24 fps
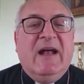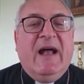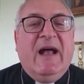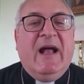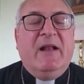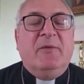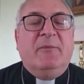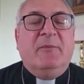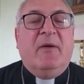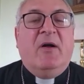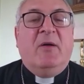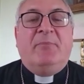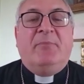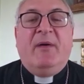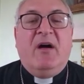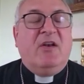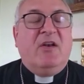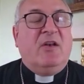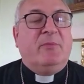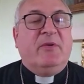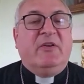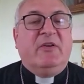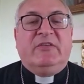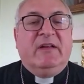and
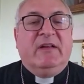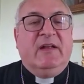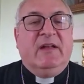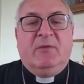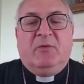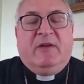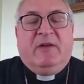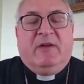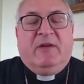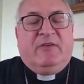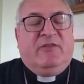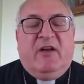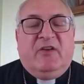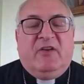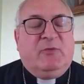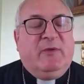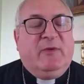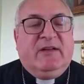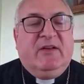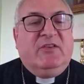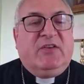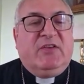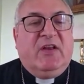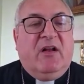barnabas as far as we
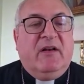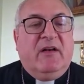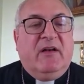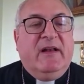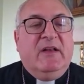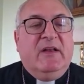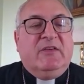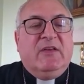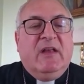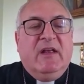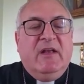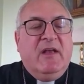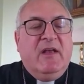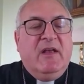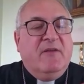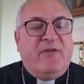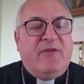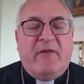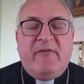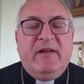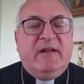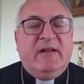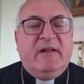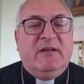can tell is
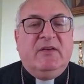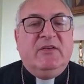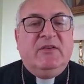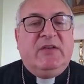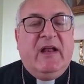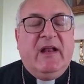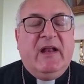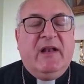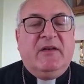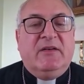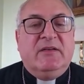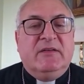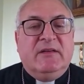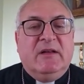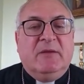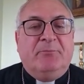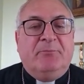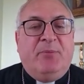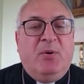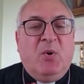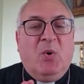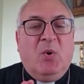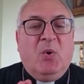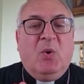very content
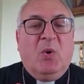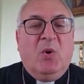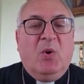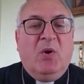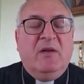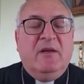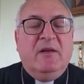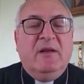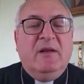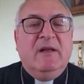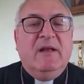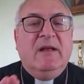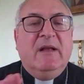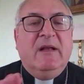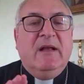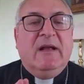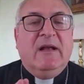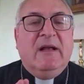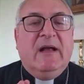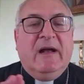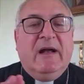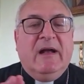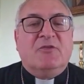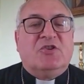that paul
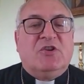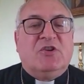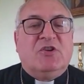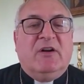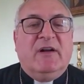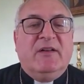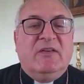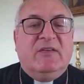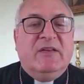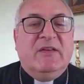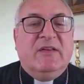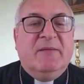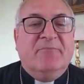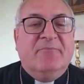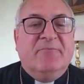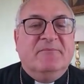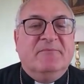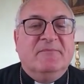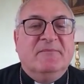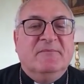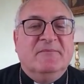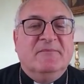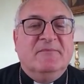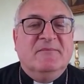outshines
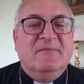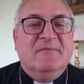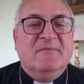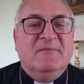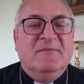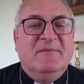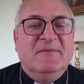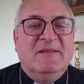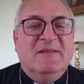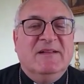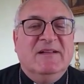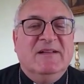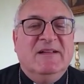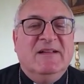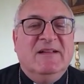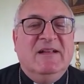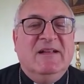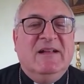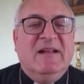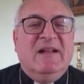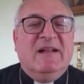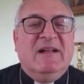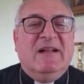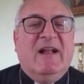him
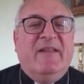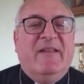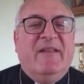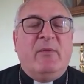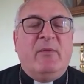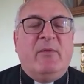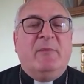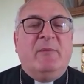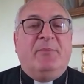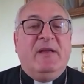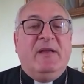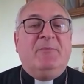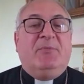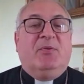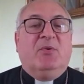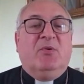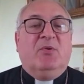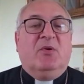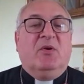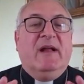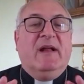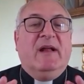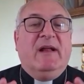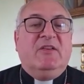and there'll be
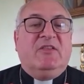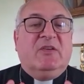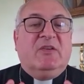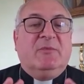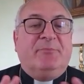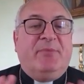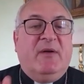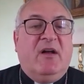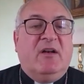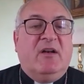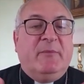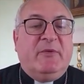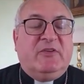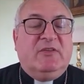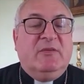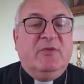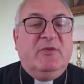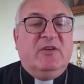people in st barnabas